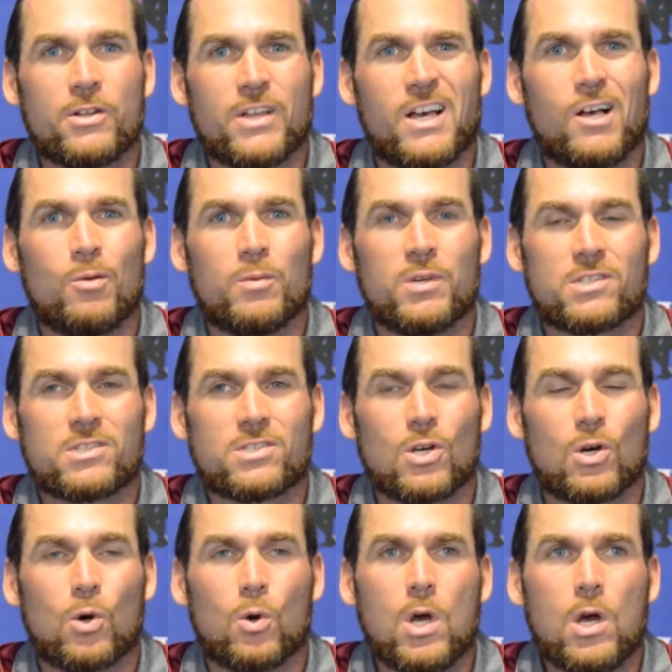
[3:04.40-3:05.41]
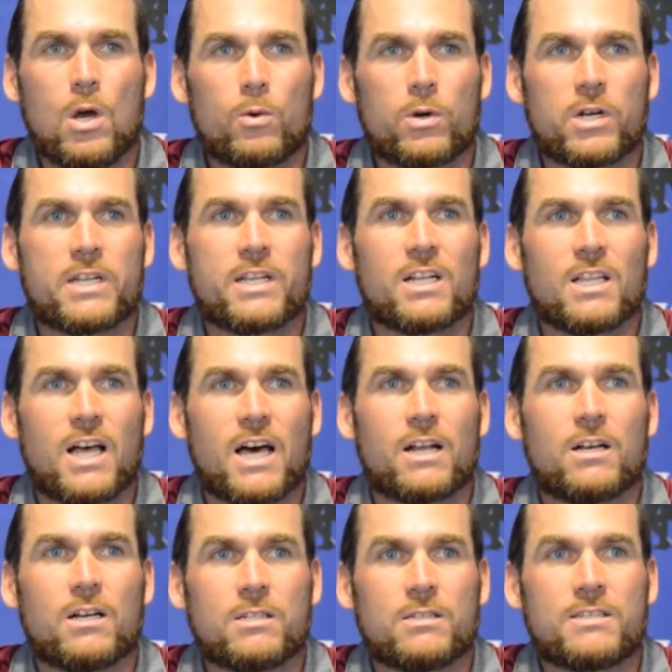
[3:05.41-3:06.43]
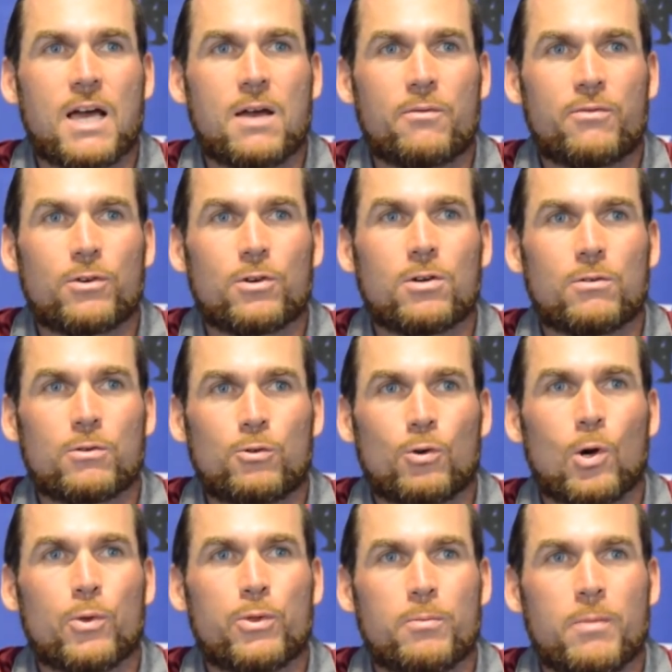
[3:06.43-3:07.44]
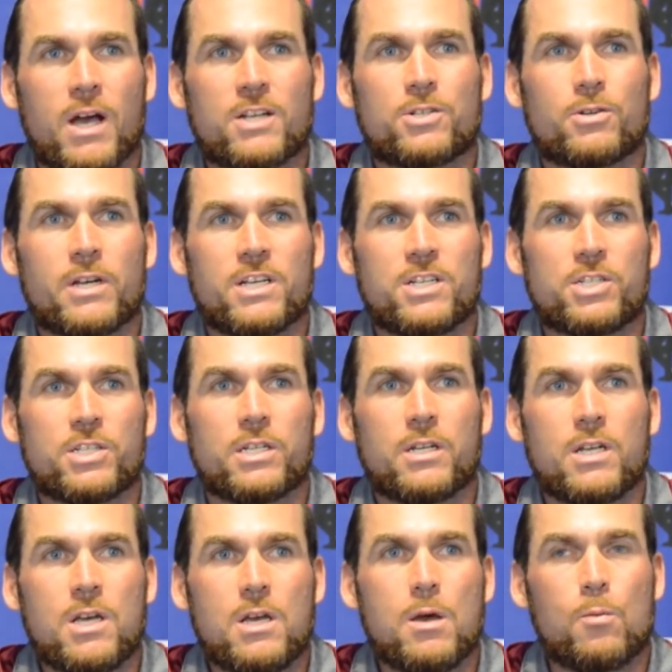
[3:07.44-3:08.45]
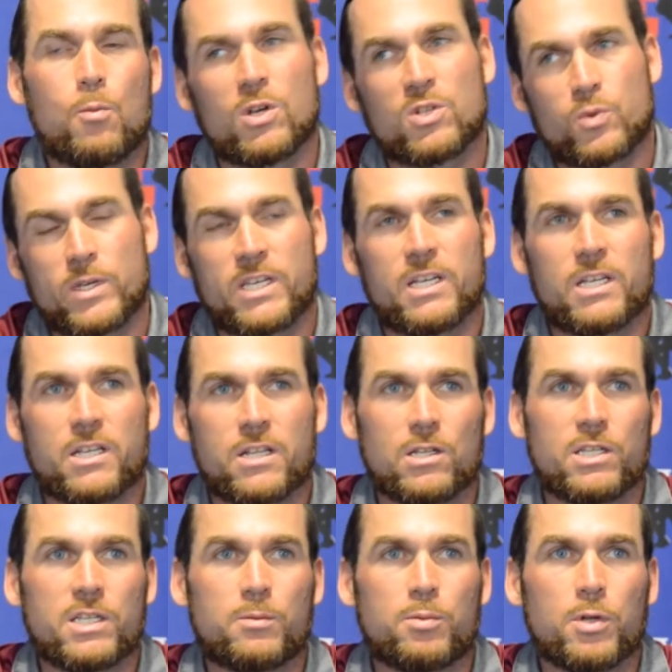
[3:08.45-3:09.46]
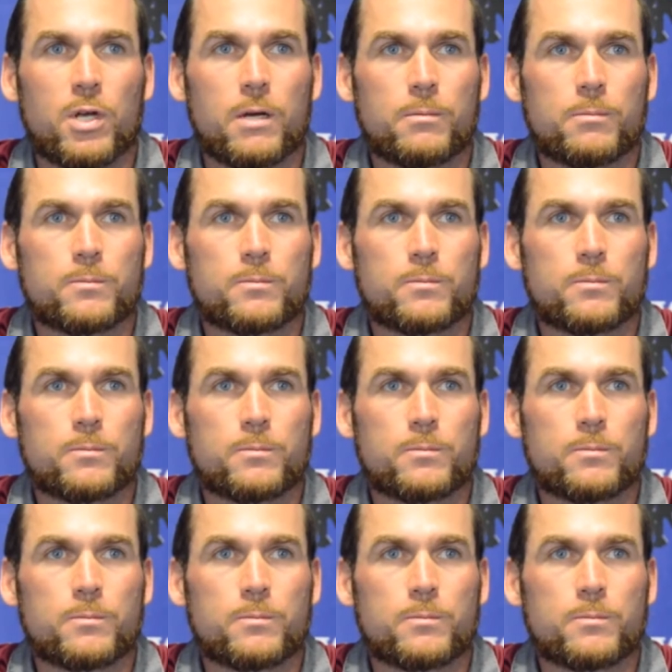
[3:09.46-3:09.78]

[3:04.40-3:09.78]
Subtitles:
the helmets, so we're going to need a lot of time for growth and maturation once we get into league play.